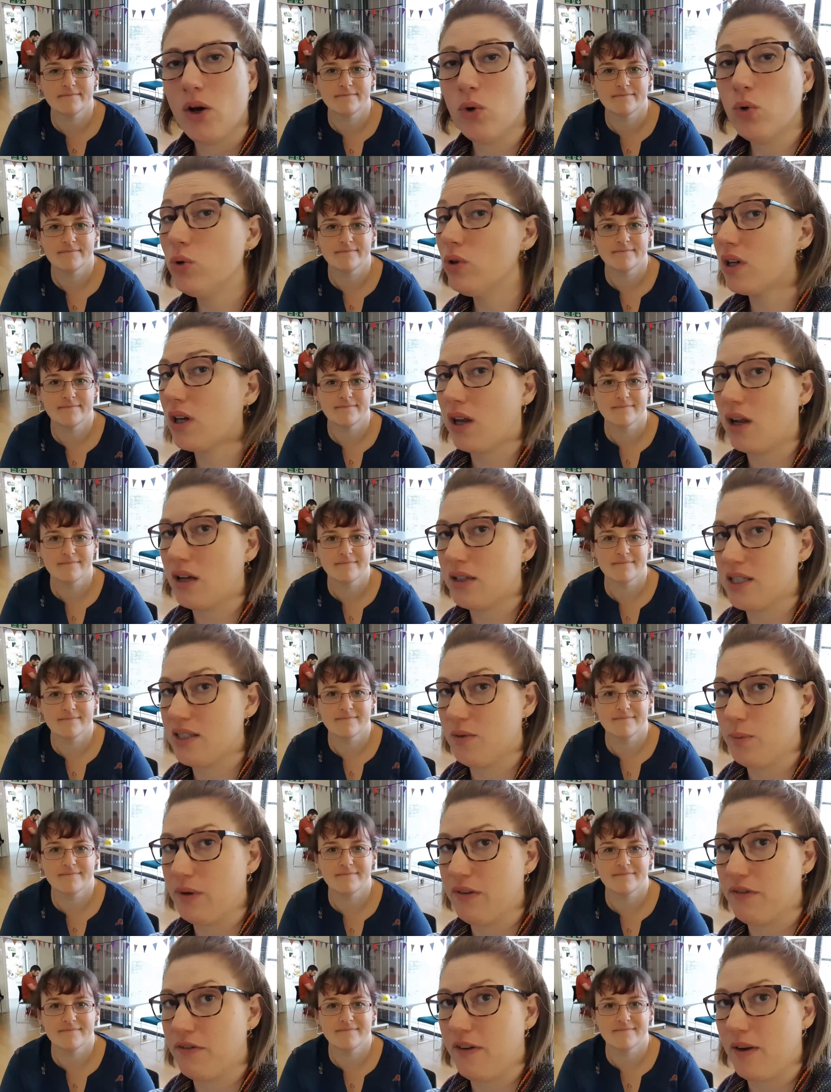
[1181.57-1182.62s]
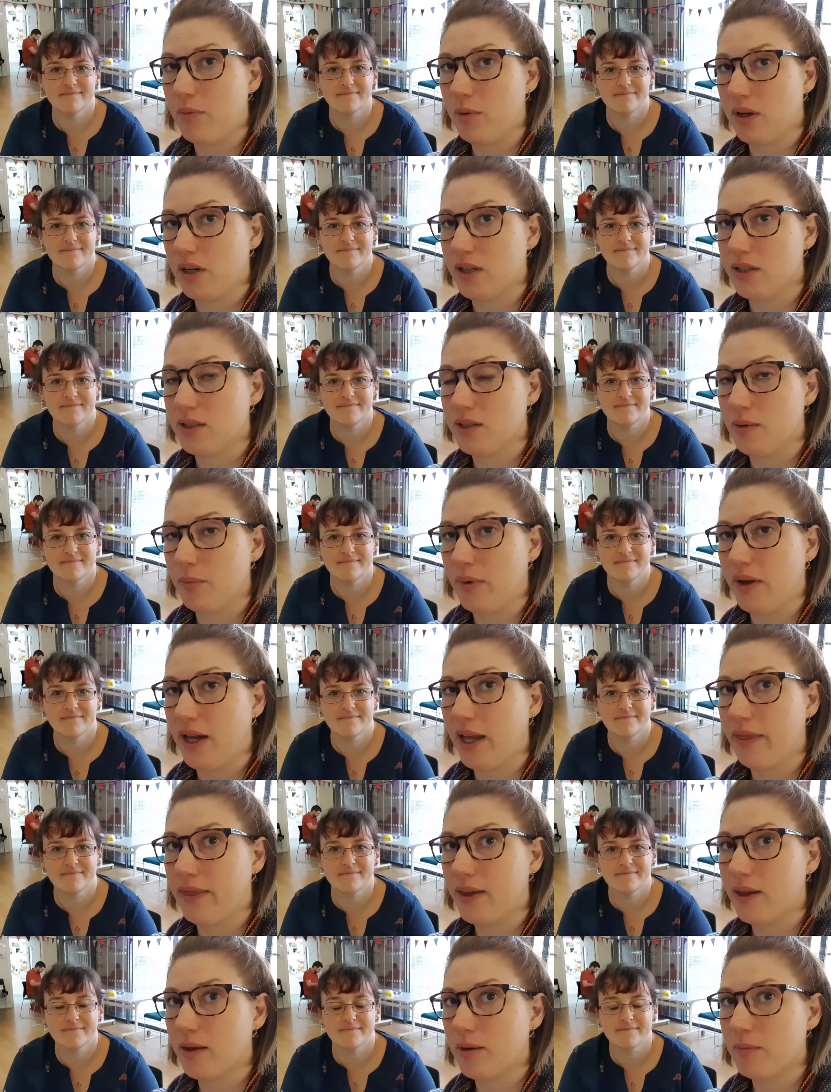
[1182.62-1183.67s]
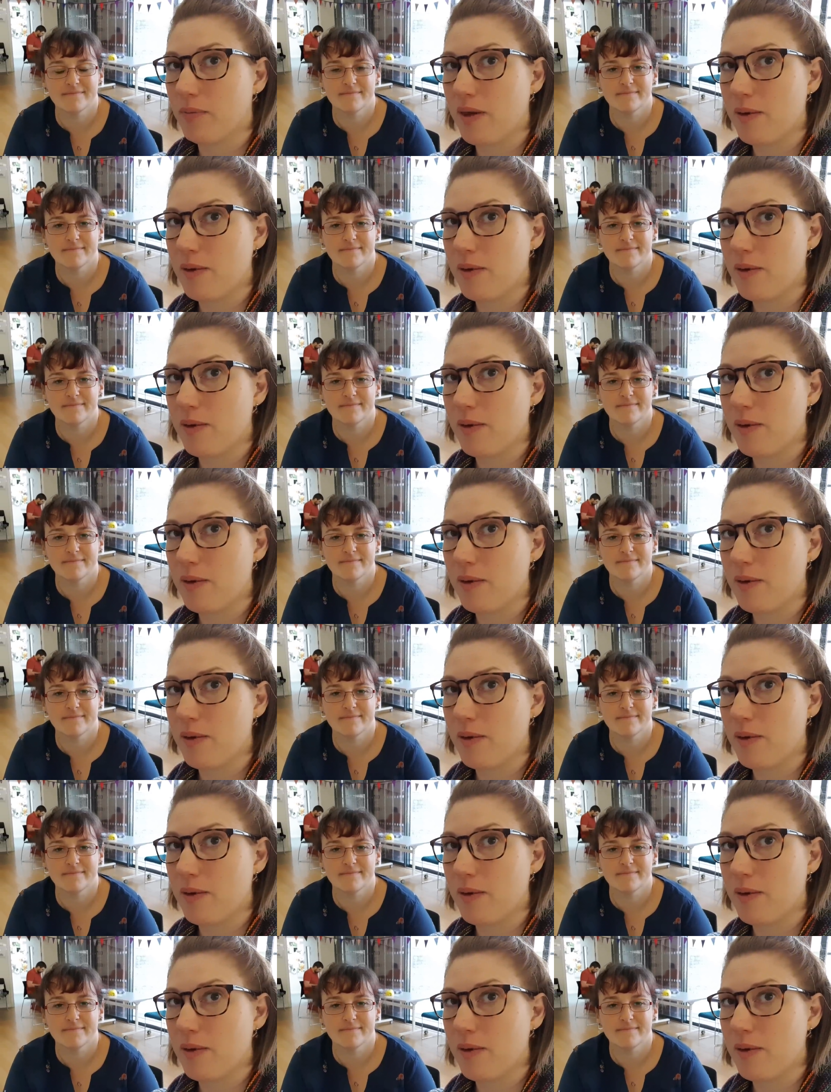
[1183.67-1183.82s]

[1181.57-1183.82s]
Speaker 1: All the classes have been fabulous, but I think